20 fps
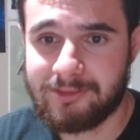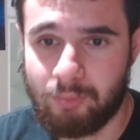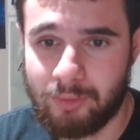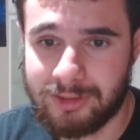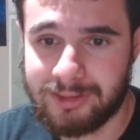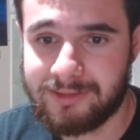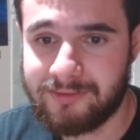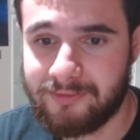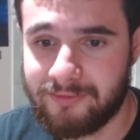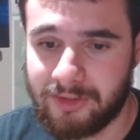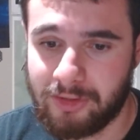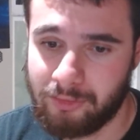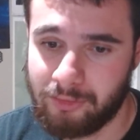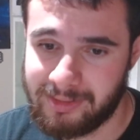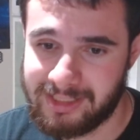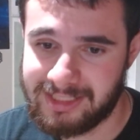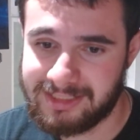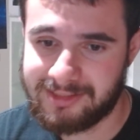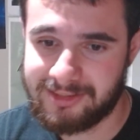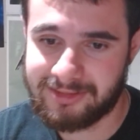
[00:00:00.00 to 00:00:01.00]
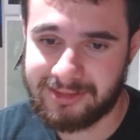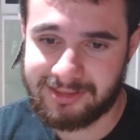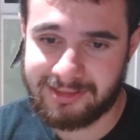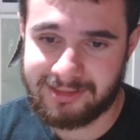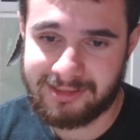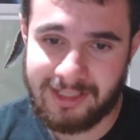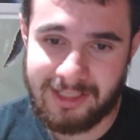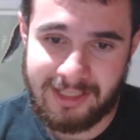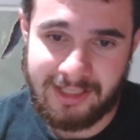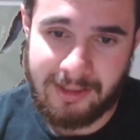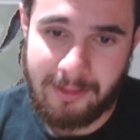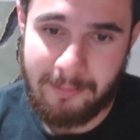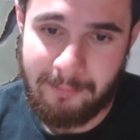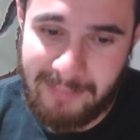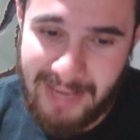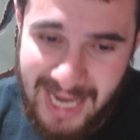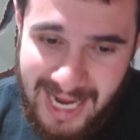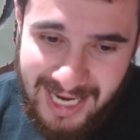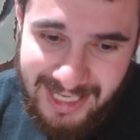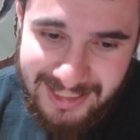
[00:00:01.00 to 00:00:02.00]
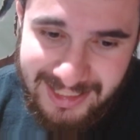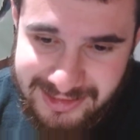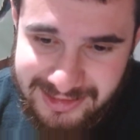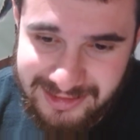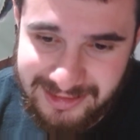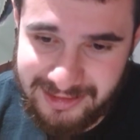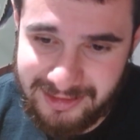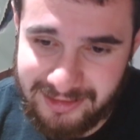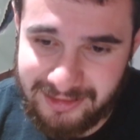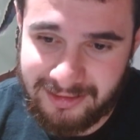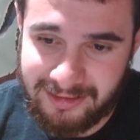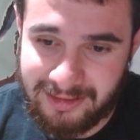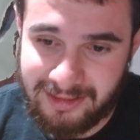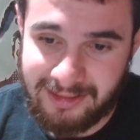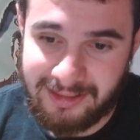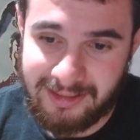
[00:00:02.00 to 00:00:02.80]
Wood's film, is there's passion,